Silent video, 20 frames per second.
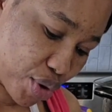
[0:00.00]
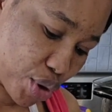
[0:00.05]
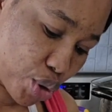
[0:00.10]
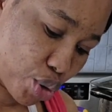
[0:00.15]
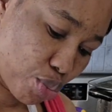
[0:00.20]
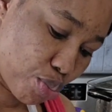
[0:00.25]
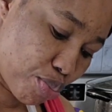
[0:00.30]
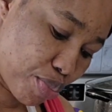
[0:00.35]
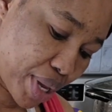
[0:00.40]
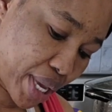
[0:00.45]

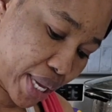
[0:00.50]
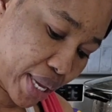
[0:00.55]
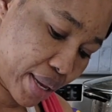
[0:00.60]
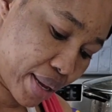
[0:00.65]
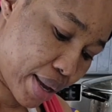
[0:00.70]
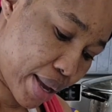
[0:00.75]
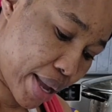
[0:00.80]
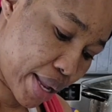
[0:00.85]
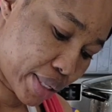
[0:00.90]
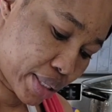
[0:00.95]
So
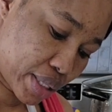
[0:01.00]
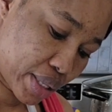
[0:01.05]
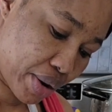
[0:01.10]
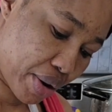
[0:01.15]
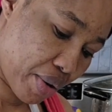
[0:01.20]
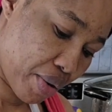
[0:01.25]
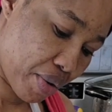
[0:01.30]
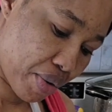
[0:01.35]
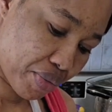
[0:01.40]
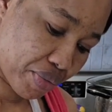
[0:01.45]
I
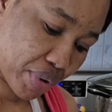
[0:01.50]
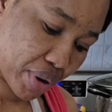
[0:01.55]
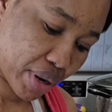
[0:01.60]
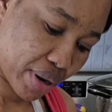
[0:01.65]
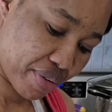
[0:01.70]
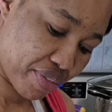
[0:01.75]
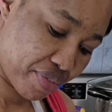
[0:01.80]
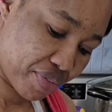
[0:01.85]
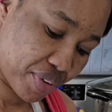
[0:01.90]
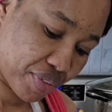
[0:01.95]
that's why
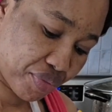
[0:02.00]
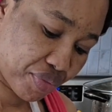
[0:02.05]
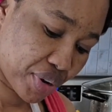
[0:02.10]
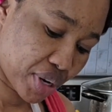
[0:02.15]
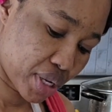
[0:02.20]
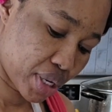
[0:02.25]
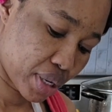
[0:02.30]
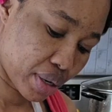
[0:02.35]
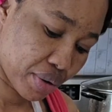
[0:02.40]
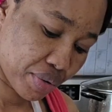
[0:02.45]
I attached. If
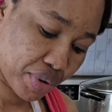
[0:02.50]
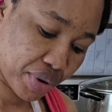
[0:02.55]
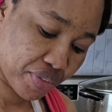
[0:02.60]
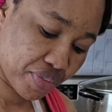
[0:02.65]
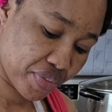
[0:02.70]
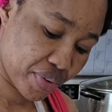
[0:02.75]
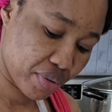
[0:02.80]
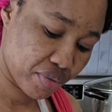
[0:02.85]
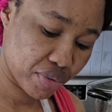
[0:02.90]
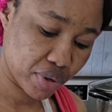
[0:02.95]
you watch, you
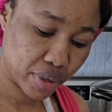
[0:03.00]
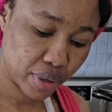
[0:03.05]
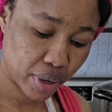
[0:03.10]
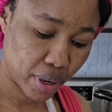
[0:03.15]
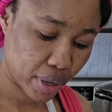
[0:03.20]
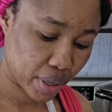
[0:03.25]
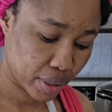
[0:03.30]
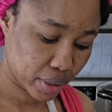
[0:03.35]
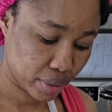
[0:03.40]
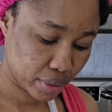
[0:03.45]
can see that
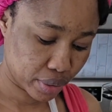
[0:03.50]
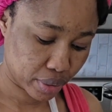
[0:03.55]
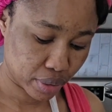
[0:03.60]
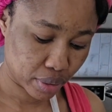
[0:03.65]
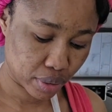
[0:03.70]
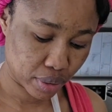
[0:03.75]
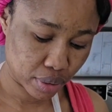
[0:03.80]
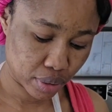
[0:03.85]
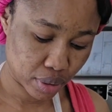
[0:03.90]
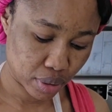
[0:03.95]
I'm
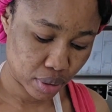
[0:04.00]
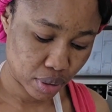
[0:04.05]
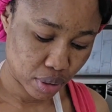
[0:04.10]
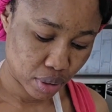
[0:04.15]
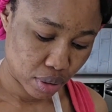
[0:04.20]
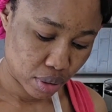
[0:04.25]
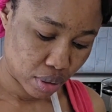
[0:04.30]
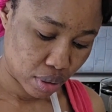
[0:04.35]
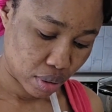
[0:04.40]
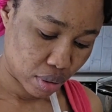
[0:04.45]
wearing
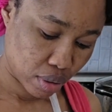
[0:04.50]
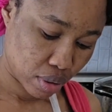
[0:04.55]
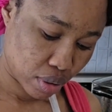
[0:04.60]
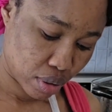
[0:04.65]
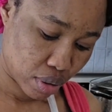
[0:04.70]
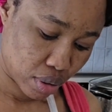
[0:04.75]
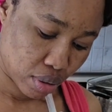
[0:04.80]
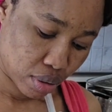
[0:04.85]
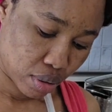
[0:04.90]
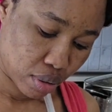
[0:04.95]
pink
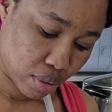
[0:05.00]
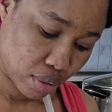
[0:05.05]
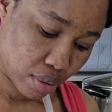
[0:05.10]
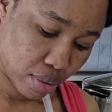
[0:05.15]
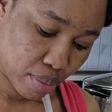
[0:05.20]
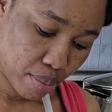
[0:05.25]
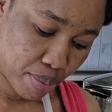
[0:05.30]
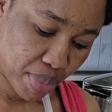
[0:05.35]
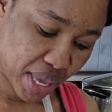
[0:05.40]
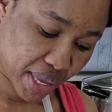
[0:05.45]
cloth
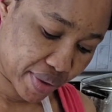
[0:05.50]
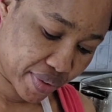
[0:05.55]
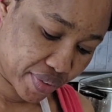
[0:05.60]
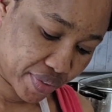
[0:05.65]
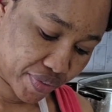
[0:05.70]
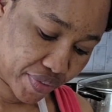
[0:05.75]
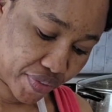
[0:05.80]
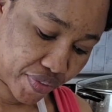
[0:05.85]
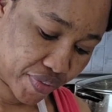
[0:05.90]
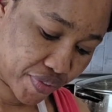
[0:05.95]
here.
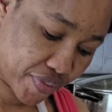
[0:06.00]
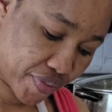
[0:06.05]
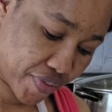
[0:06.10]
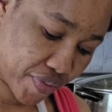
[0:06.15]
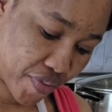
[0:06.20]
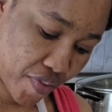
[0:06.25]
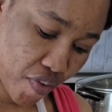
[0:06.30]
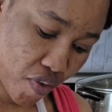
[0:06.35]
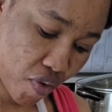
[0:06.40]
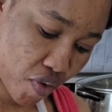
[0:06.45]

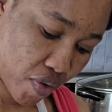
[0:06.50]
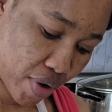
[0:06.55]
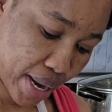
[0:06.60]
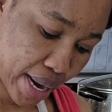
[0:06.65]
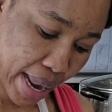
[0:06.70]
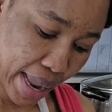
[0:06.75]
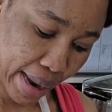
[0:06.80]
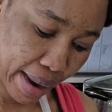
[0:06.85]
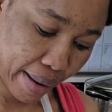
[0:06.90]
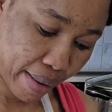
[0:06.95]

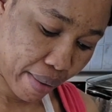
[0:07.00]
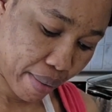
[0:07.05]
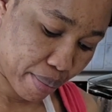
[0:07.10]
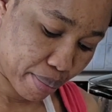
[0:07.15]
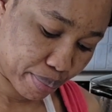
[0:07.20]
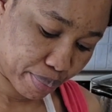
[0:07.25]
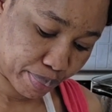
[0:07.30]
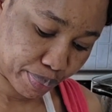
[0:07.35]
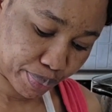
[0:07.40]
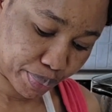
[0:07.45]

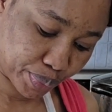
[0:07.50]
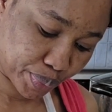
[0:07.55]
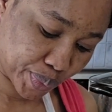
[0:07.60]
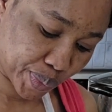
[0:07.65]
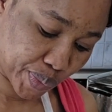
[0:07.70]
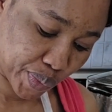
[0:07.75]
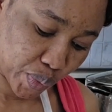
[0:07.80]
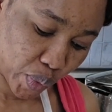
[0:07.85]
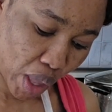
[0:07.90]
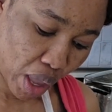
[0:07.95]
Okay,
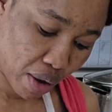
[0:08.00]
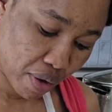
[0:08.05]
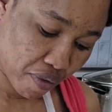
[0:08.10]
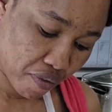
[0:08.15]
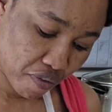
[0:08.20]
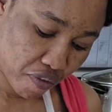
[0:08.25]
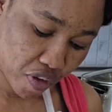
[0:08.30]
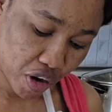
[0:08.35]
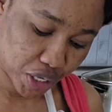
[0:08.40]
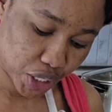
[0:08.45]
so all you
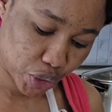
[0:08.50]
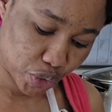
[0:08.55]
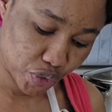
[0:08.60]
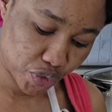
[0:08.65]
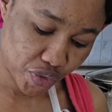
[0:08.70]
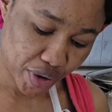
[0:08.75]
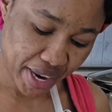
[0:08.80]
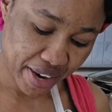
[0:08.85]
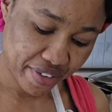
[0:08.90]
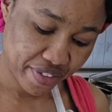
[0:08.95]
have to do
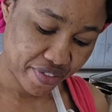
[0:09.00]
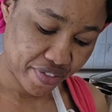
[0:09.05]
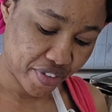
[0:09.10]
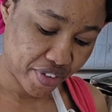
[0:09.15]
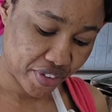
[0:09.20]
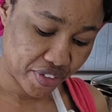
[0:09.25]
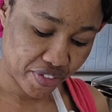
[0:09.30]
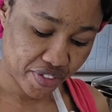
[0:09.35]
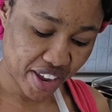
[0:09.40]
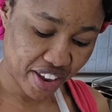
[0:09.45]
before
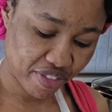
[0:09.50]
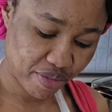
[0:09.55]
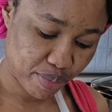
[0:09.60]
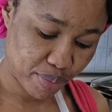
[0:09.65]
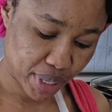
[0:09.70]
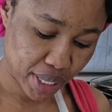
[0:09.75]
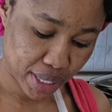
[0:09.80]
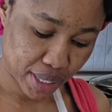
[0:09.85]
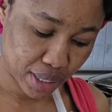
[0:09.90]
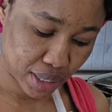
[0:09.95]
you get to
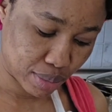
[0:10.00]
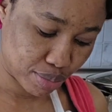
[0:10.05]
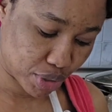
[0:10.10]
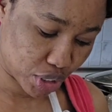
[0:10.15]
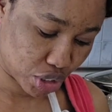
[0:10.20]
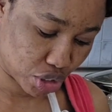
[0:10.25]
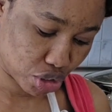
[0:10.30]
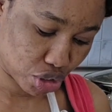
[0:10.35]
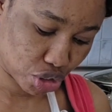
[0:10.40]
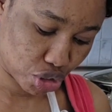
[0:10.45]
this stage,
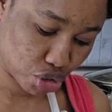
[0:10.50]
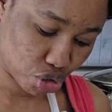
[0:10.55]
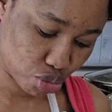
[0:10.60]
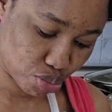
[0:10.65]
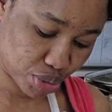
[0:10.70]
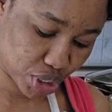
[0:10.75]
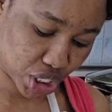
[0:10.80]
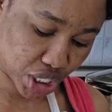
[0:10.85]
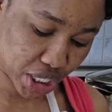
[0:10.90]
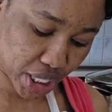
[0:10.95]
make sure
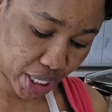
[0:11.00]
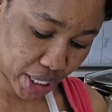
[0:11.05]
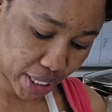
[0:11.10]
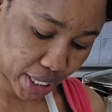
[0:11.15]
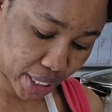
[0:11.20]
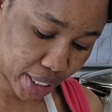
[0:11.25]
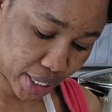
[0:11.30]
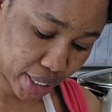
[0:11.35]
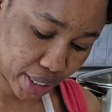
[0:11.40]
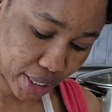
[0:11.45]
you put
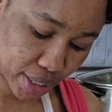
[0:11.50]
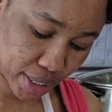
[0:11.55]
your